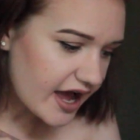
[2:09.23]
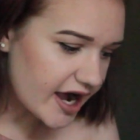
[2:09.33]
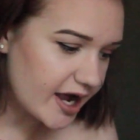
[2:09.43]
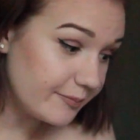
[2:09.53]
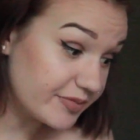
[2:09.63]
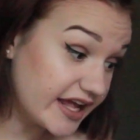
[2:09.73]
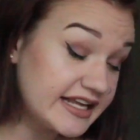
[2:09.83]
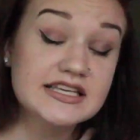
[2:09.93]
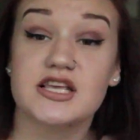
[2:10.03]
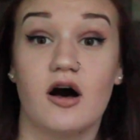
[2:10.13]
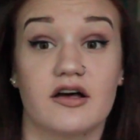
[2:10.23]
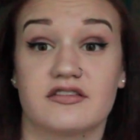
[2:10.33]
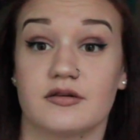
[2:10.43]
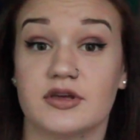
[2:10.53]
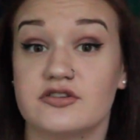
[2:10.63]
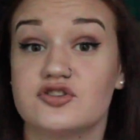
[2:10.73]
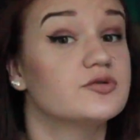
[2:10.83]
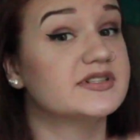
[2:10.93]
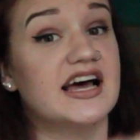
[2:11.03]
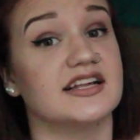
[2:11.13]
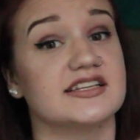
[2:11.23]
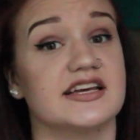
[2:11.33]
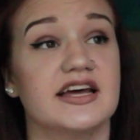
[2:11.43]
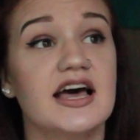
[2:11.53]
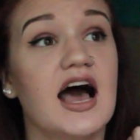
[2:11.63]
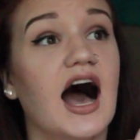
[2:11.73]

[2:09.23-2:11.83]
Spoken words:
And he's awesome. He's super talented.